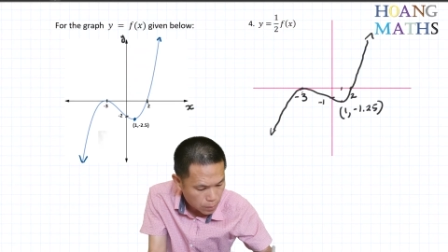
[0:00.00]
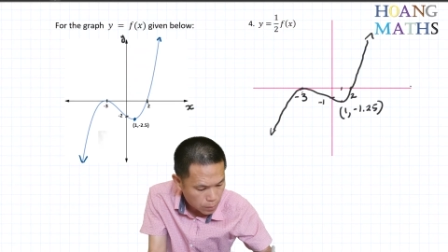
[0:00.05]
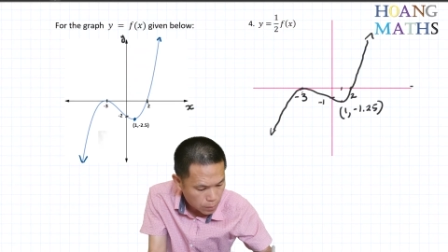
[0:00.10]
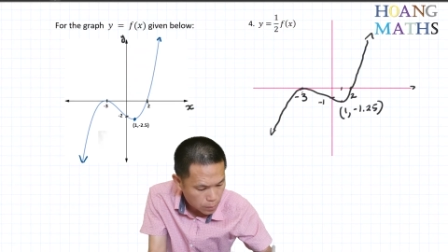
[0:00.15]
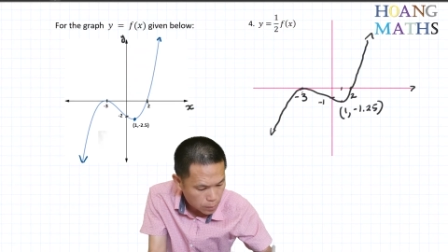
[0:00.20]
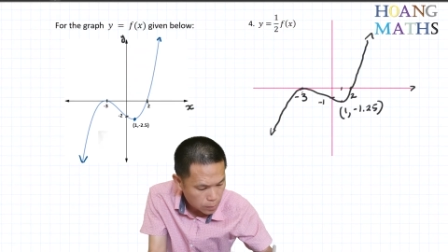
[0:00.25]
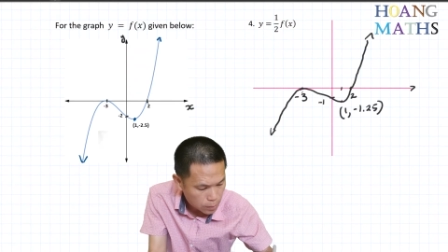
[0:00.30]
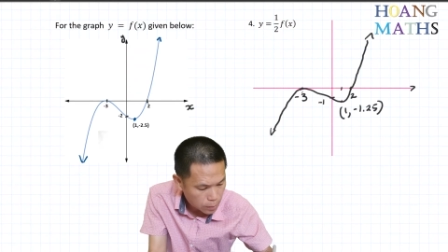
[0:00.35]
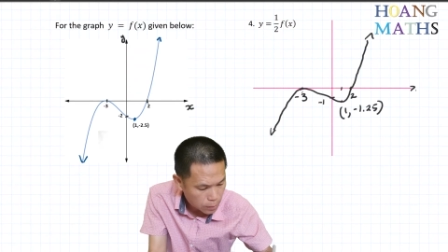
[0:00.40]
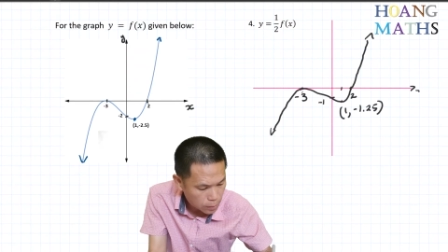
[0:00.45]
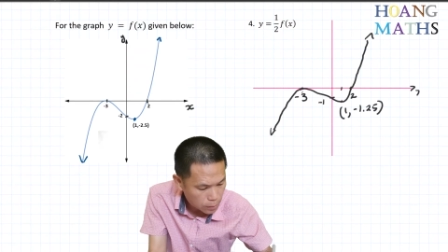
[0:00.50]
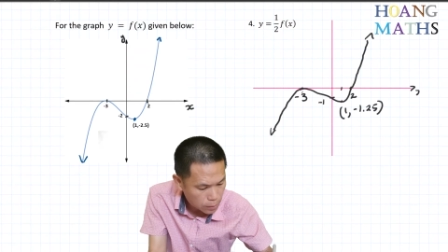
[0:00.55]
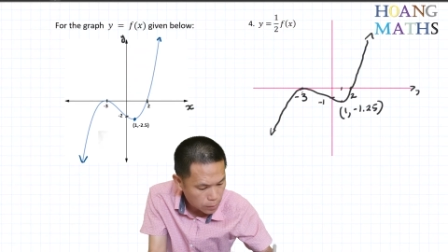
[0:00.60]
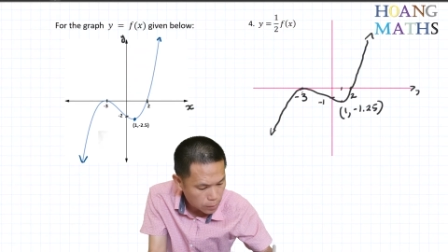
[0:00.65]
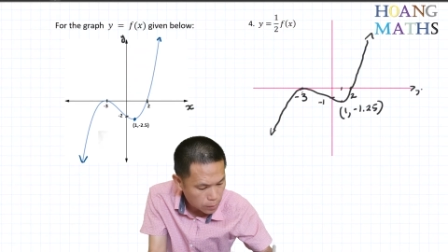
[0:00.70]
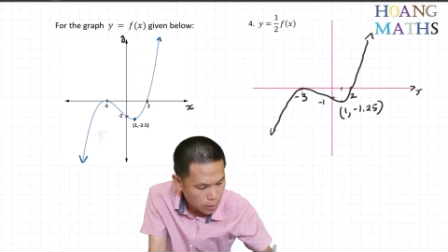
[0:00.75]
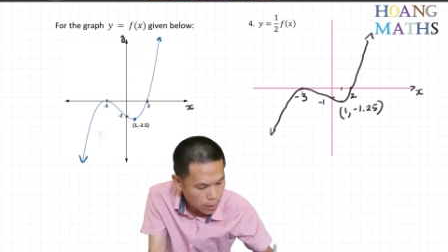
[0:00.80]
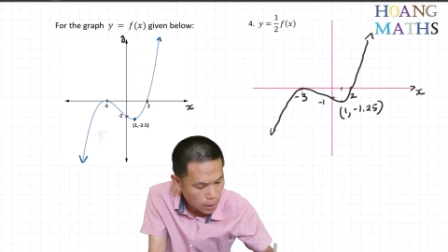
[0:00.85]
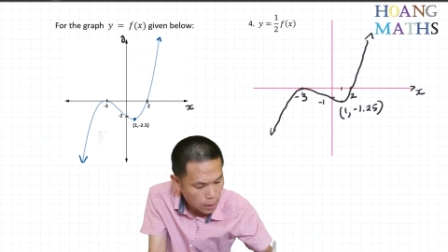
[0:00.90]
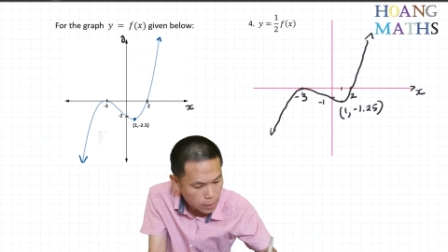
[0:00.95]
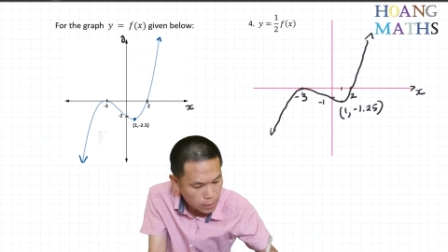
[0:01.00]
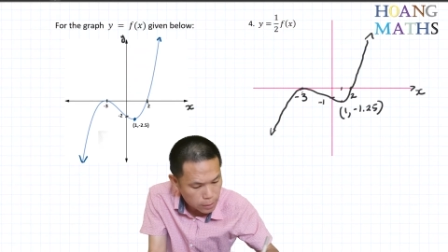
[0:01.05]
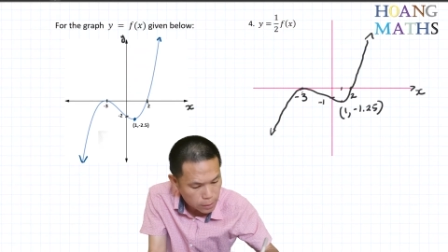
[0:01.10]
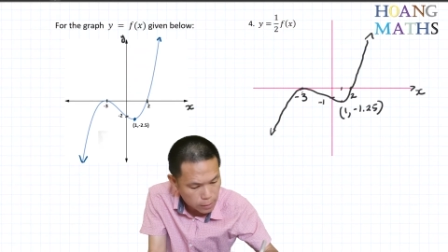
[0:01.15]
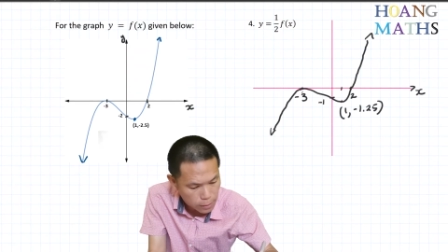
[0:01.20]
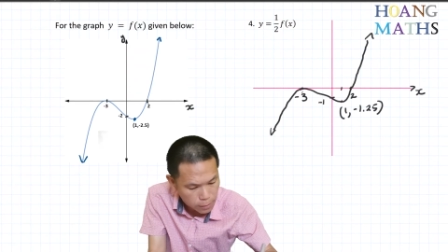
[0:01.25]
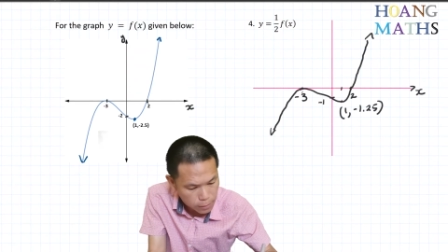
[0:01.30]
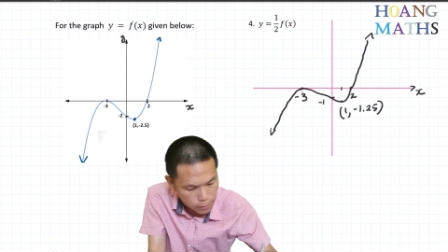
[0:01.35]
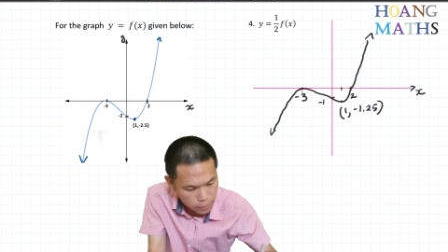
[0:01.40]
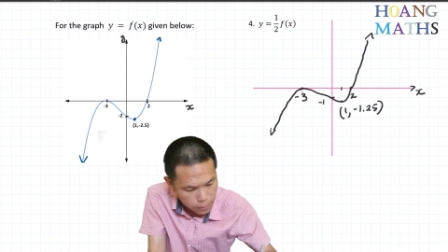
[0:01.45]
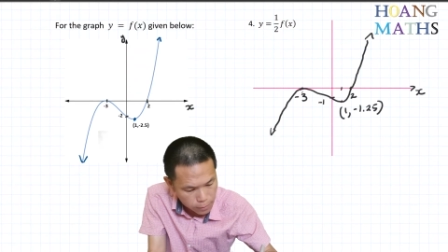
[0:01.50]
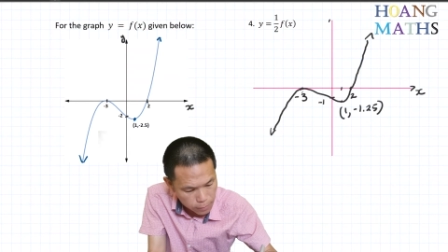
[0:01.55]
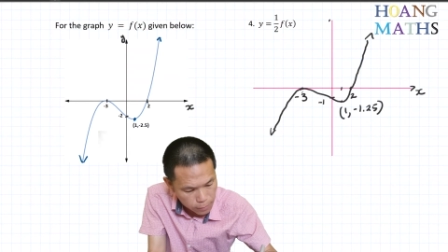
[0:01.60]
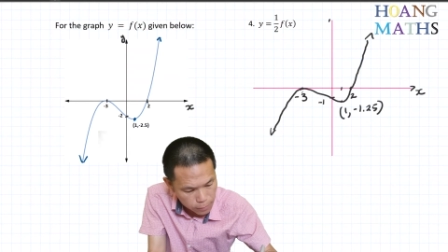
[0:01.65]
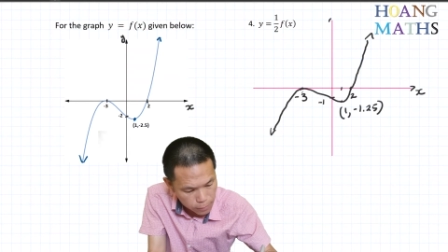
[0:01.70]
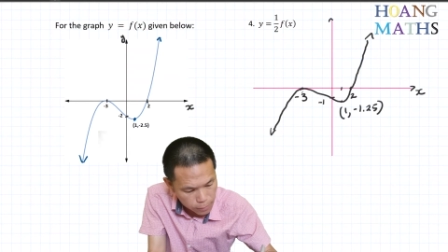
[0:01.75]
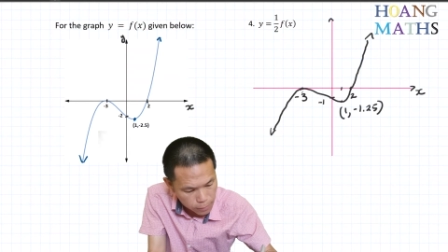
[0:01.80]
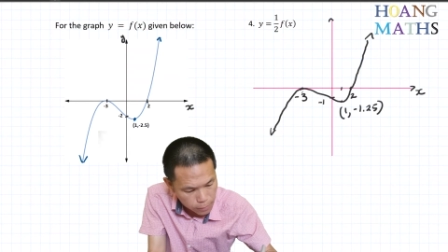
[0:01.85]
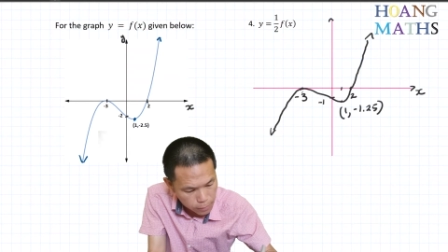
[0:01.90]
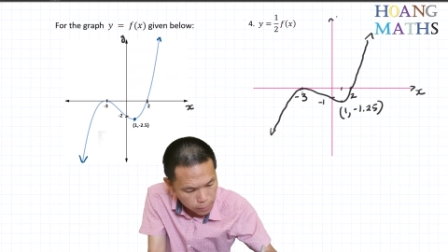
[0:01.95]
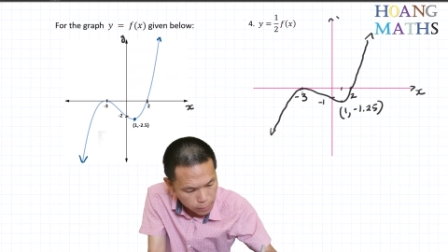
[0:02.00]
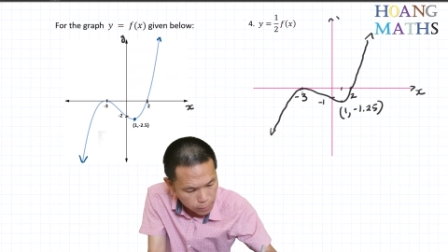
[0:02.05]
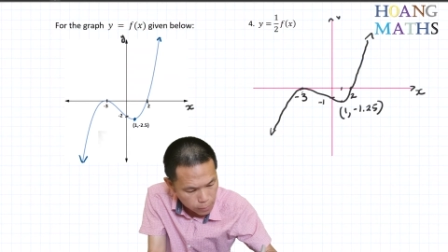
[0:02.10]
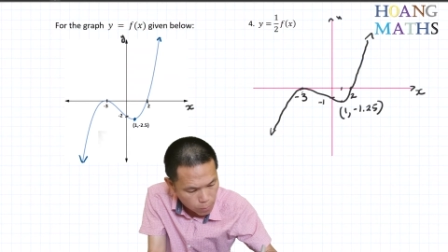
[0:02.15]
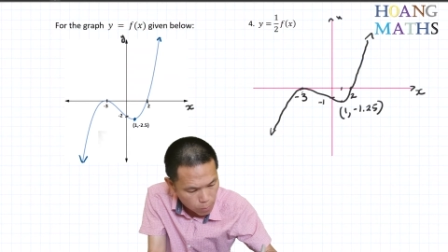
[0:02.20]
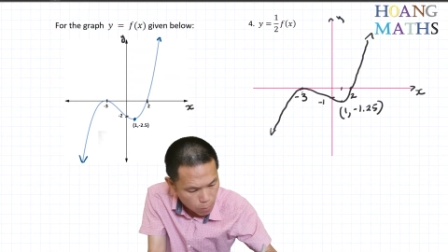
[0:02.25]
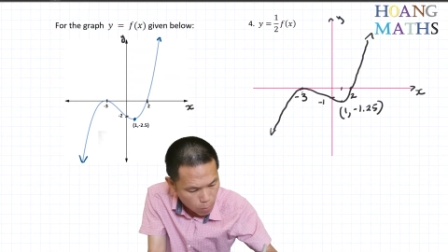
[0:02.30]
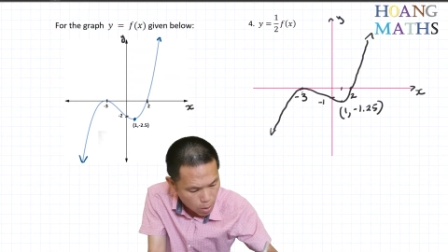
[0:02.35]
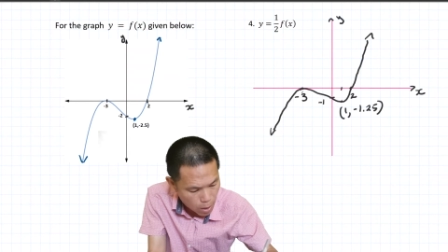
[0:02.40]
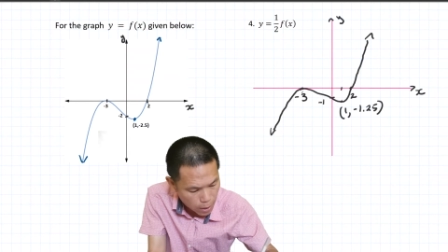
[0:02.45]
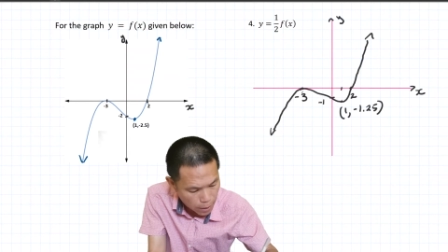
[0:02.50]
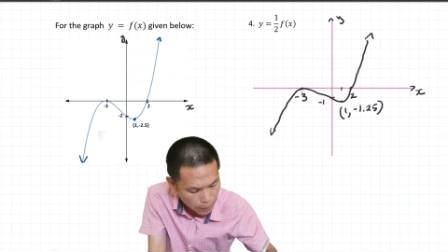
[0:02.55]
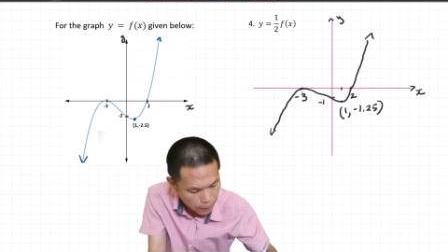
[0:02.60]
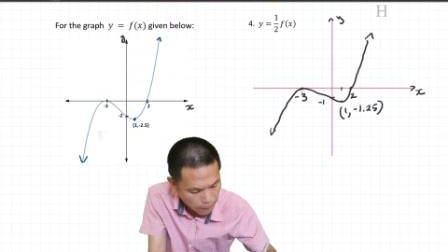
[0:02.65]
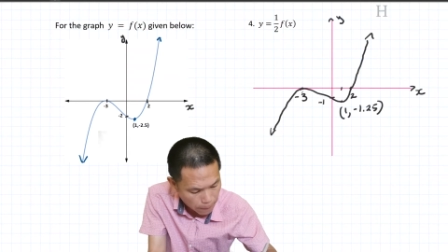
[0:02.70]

So this is x, y.